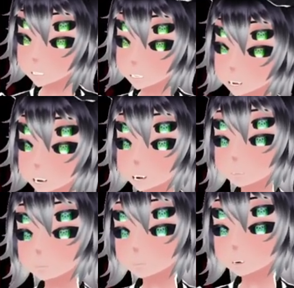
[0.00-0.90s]
Like,
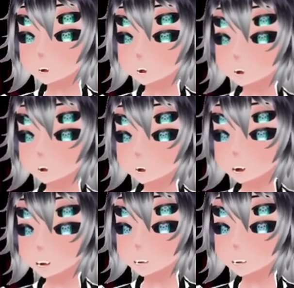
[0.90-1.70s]
I can